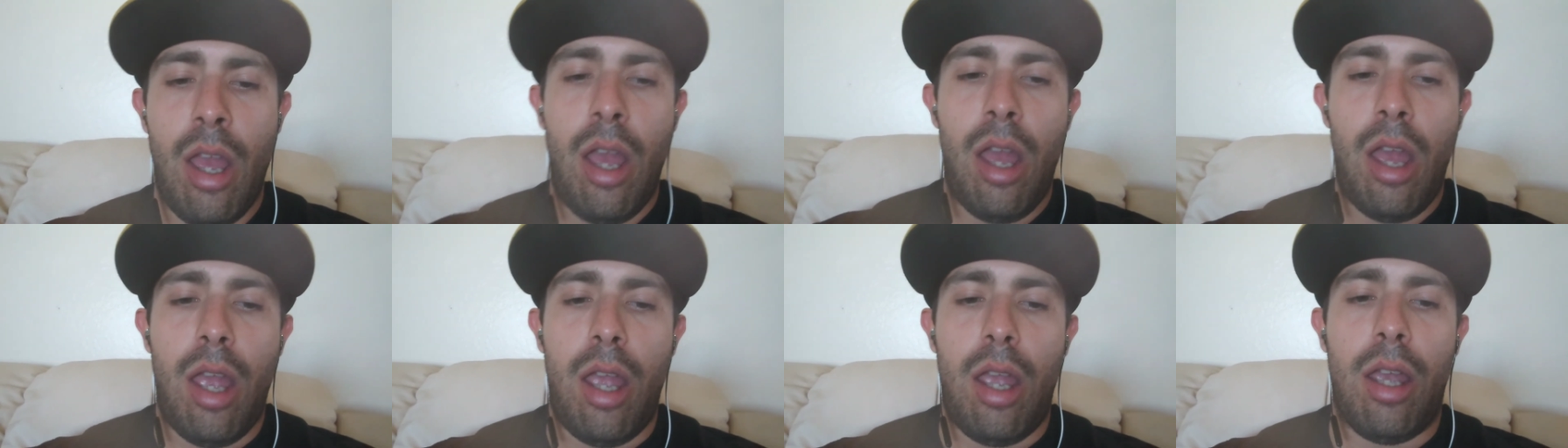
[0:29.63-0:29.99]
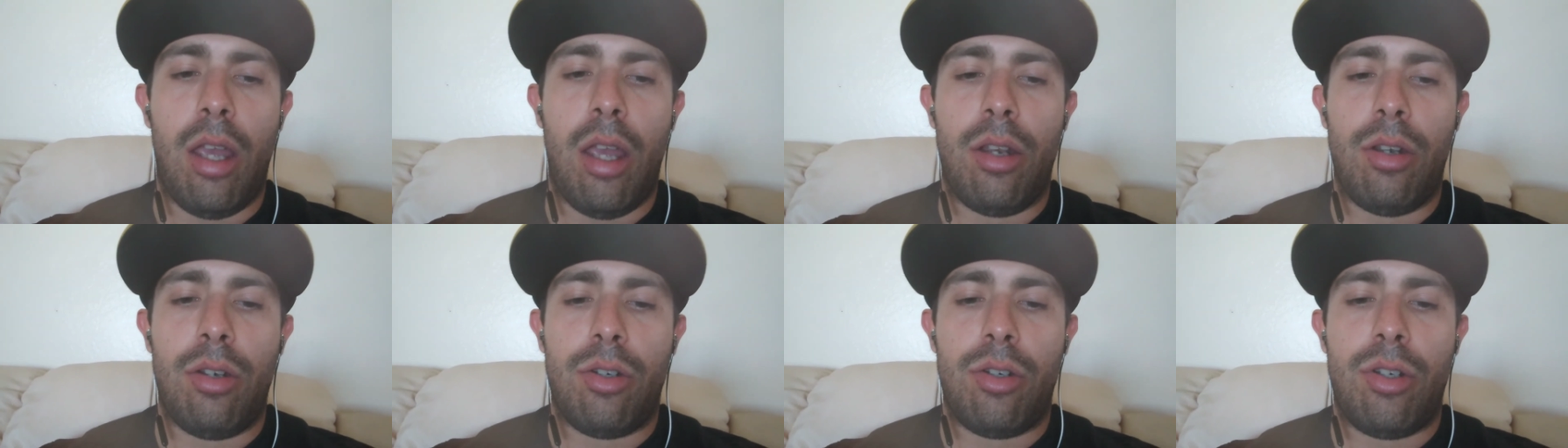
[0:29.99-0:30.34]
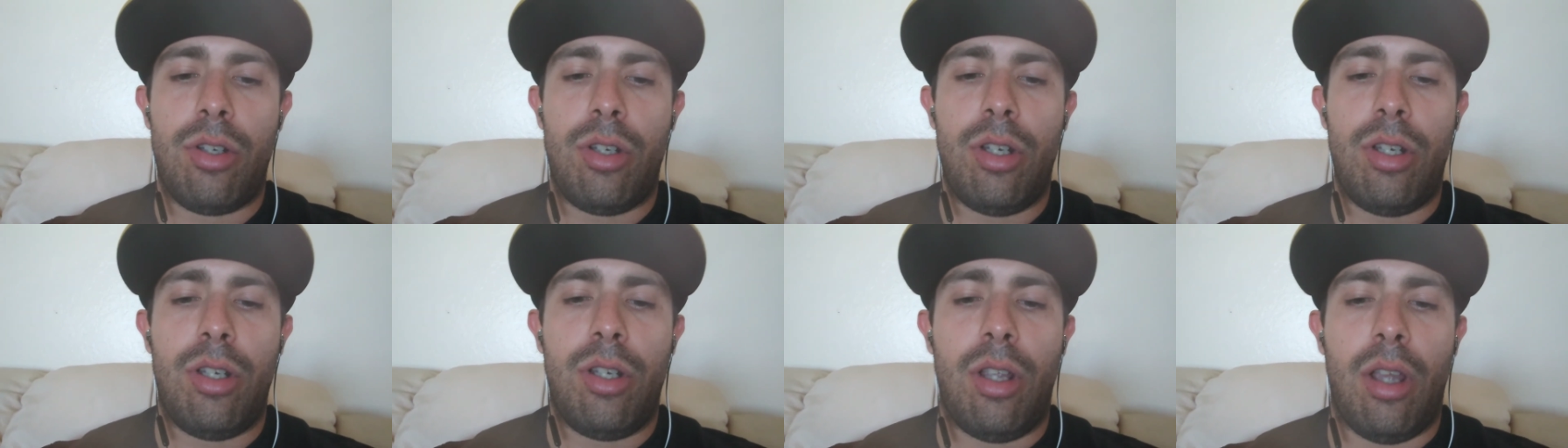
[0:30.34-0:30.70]
and
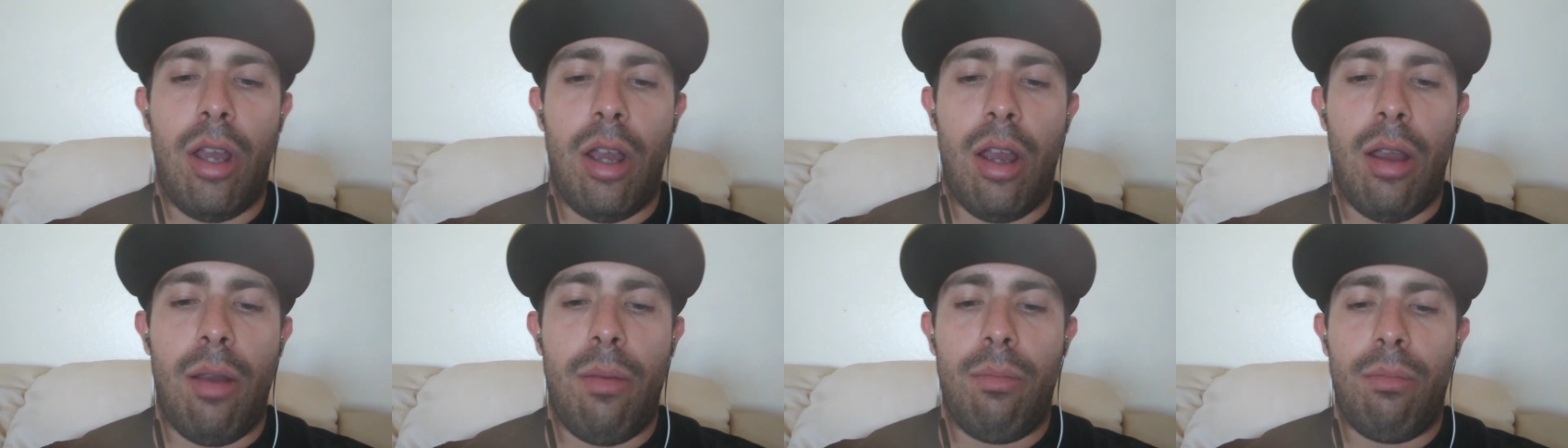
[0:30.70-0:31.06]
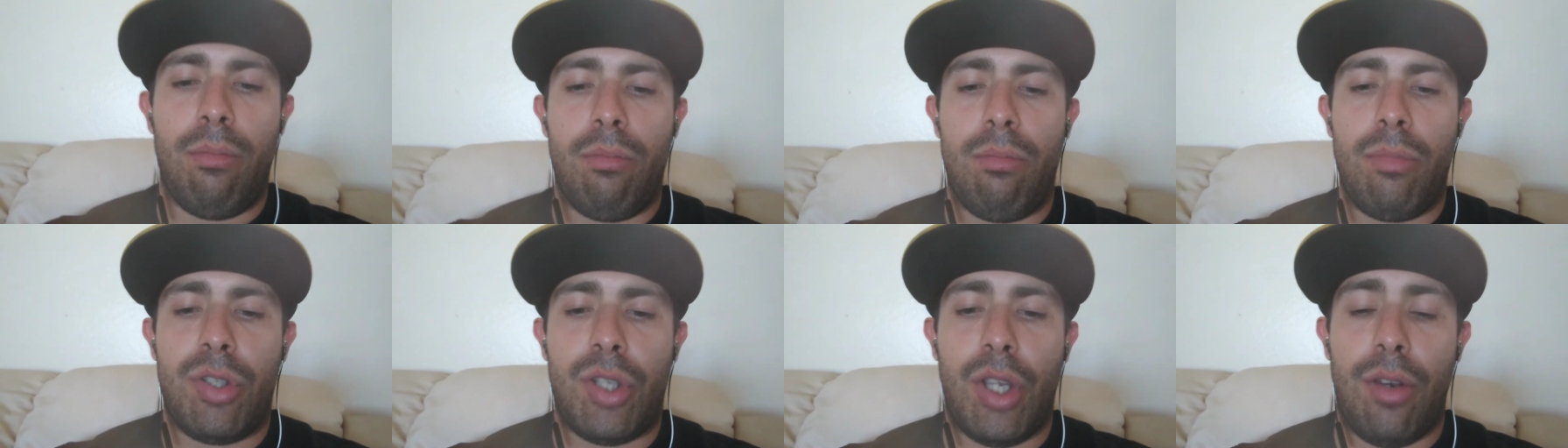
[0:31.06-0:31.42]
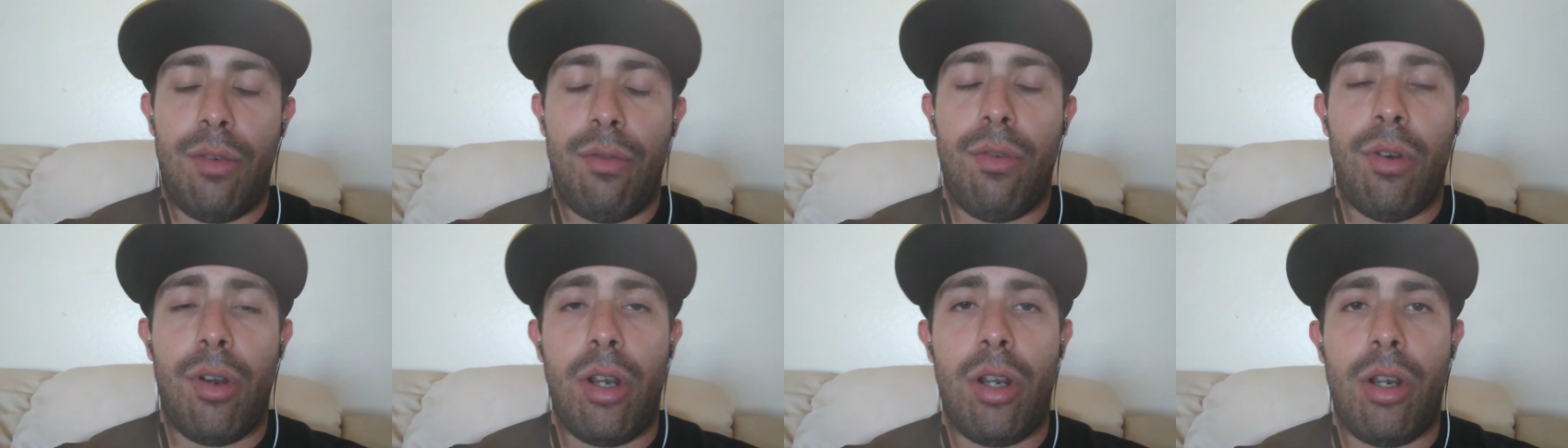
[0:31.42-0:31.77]
she um, said
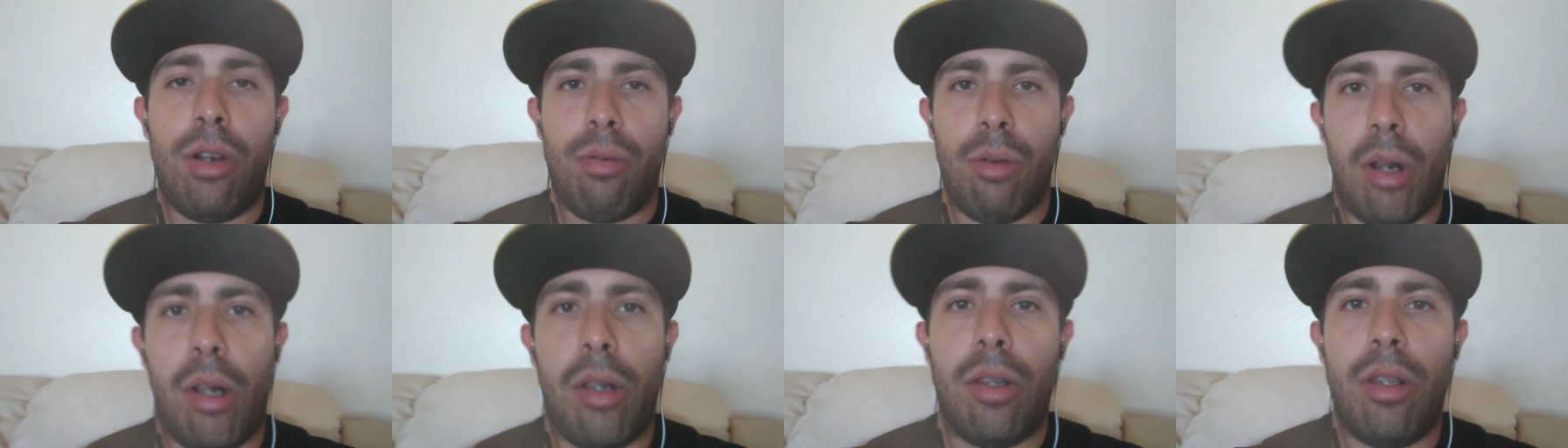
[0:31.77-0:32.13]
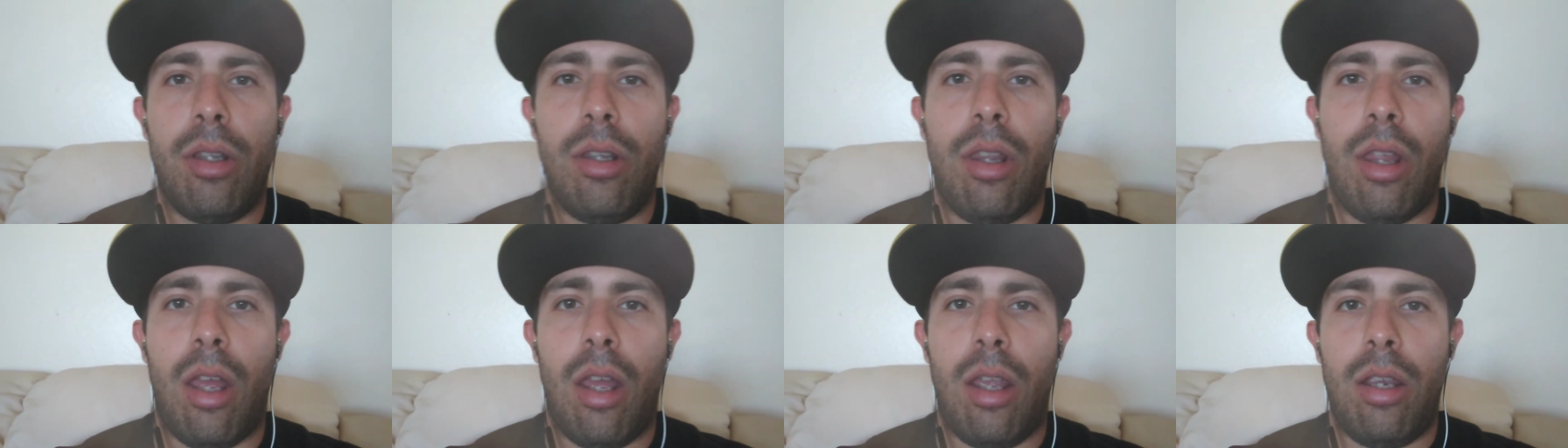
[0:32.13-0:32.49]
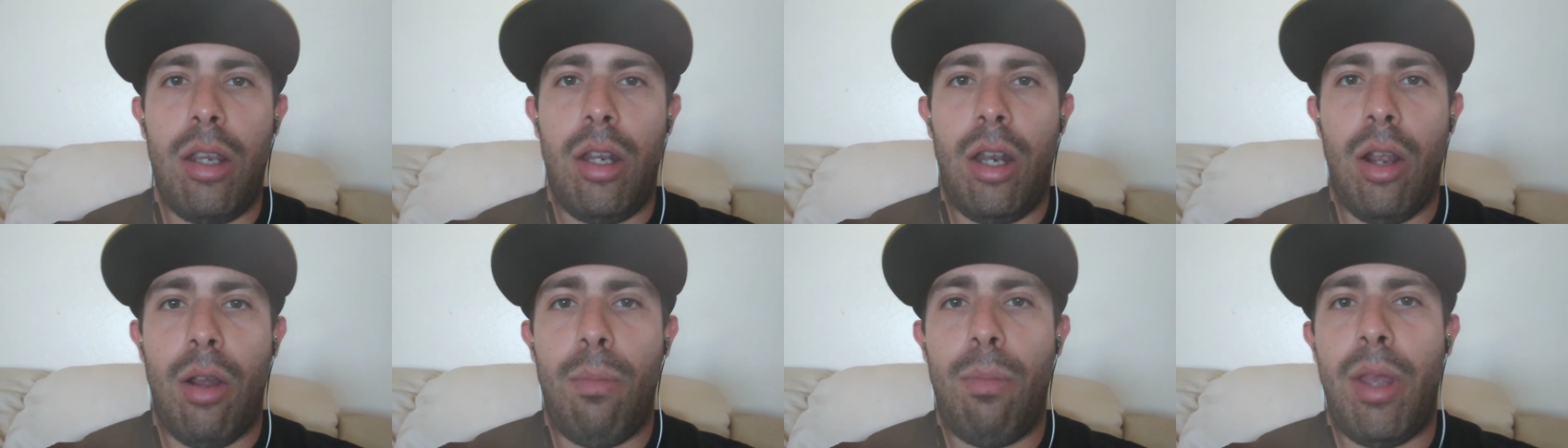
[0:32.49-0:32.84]
very correctly that you
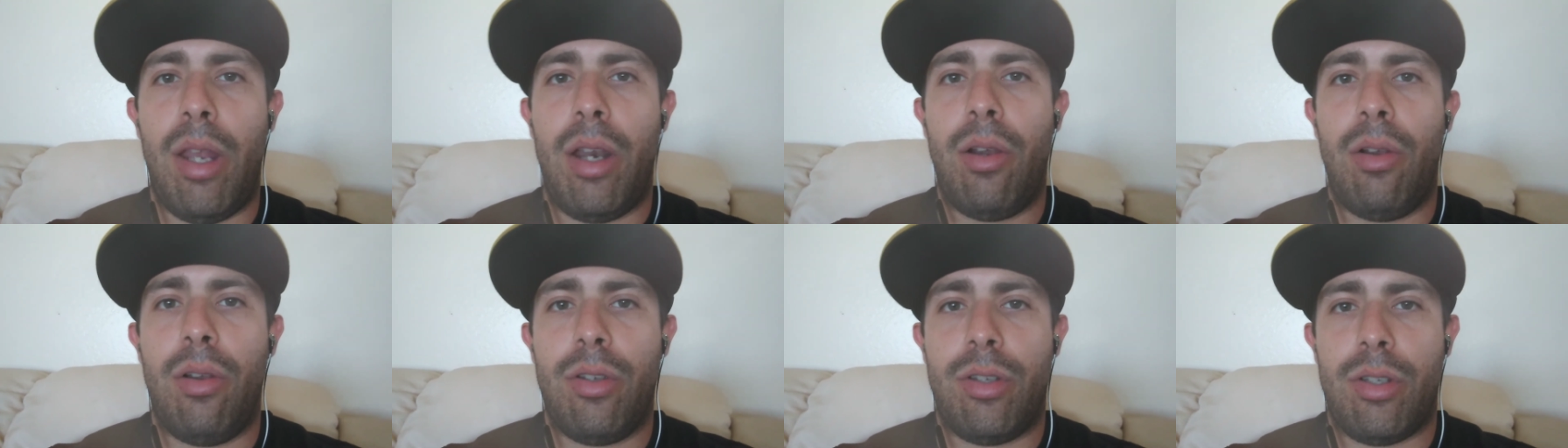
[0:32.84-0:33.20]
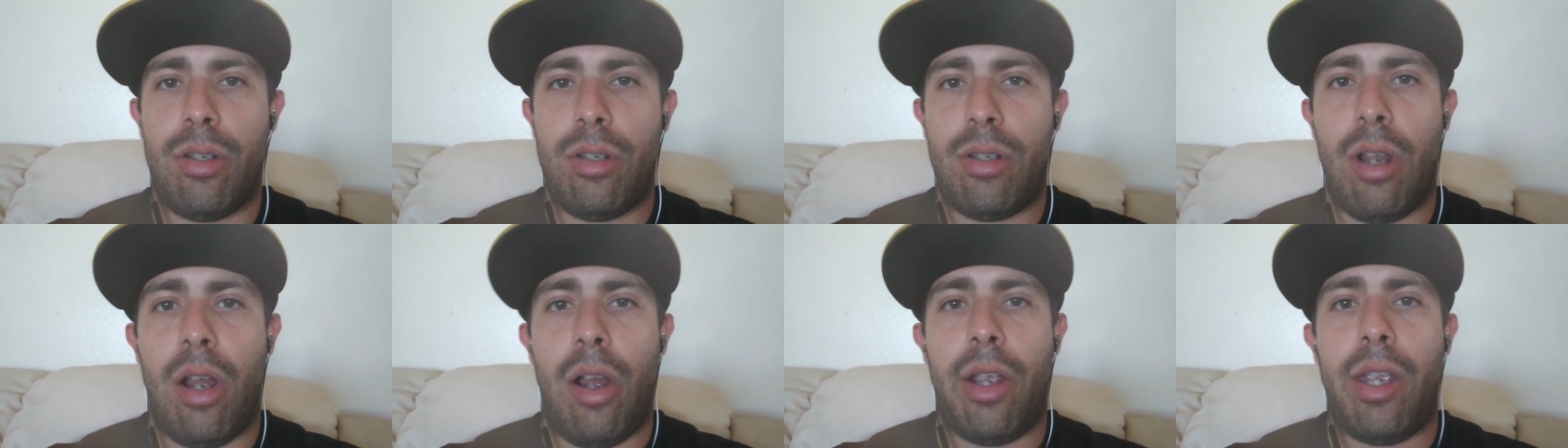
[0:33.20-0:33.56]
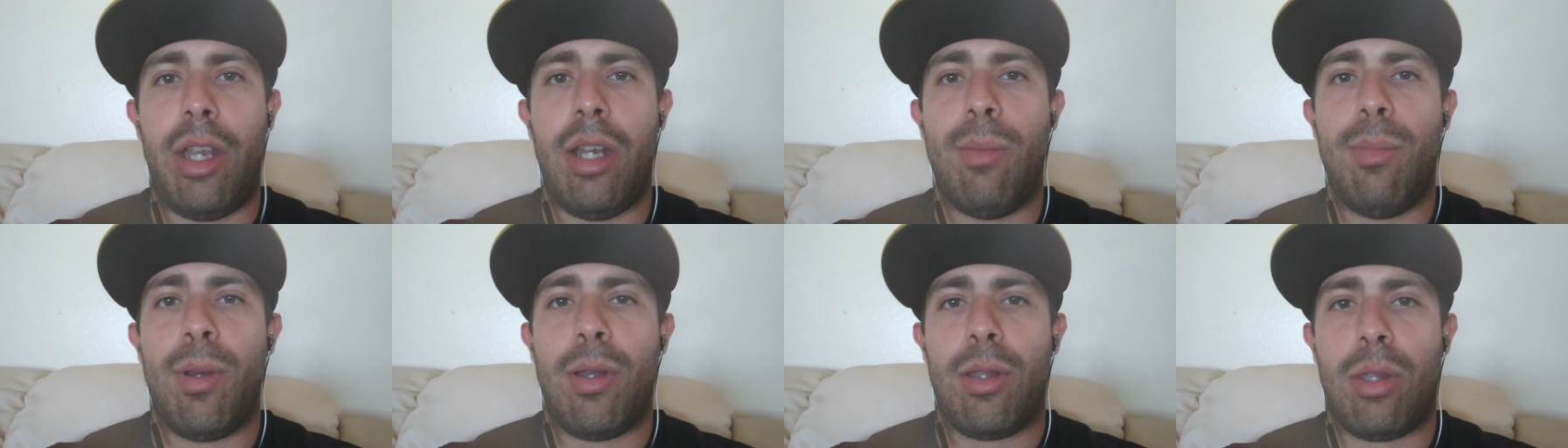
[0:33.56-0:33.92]
know Beto isn't talking
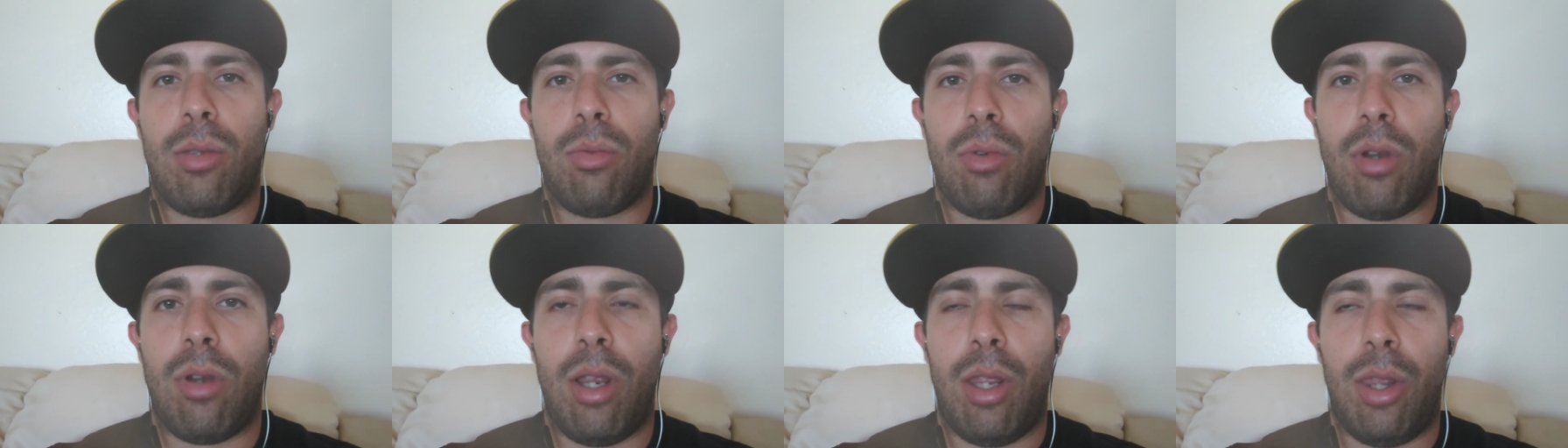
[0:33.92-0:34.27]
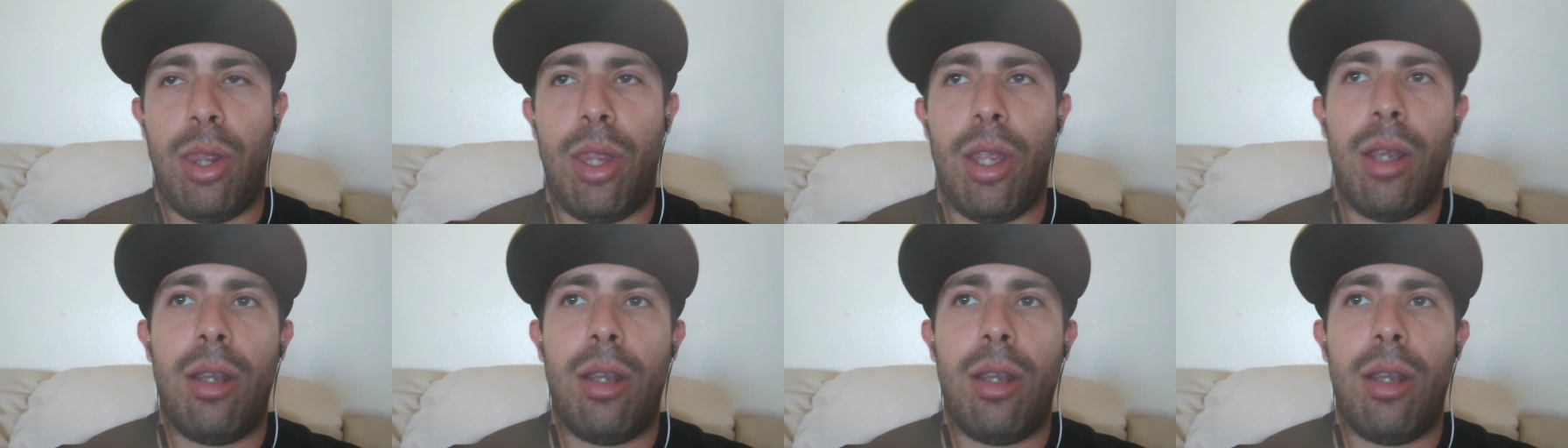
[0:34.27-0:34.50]
about the right thing,